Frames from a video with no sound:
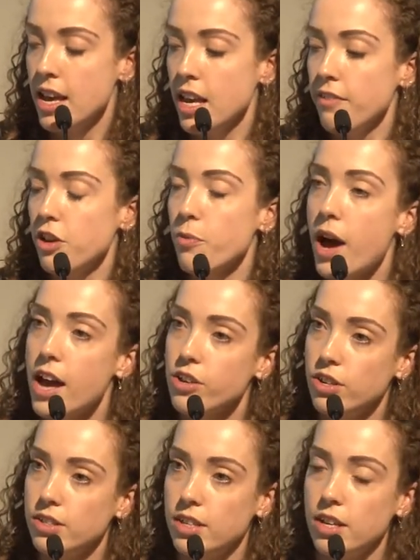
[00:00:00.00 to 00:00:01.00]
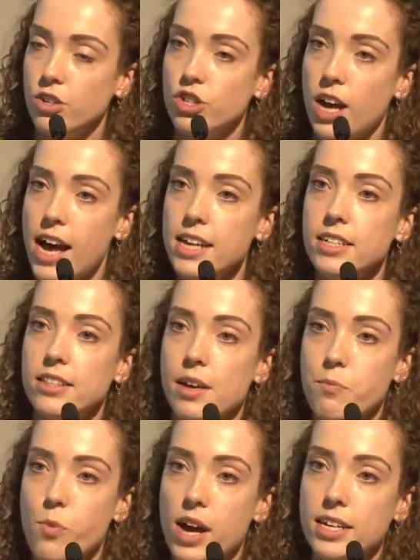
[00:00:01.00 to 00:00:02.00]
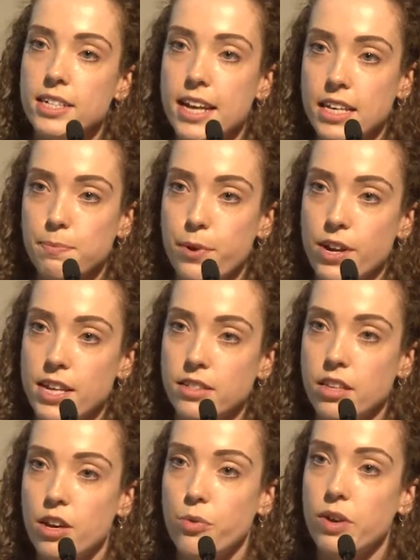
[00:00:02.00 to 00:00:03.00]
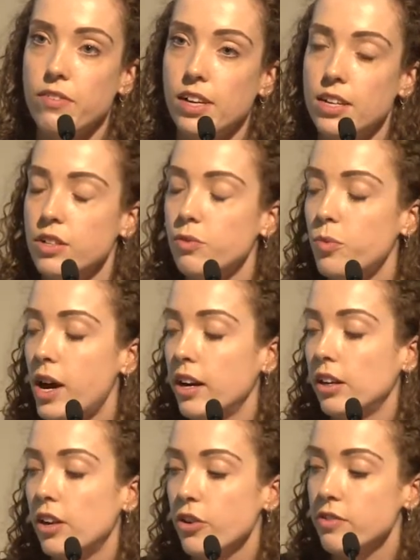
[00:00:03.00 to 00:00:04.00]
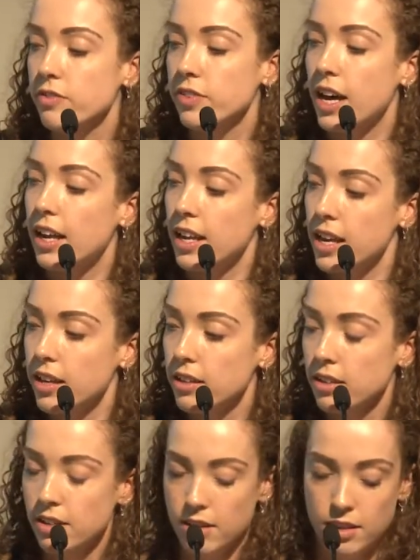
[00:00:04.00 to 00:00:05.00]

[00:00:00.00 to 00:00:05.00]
If you are using jarred, then 1 teaspoon is the equivalent of 1 clove of garlic.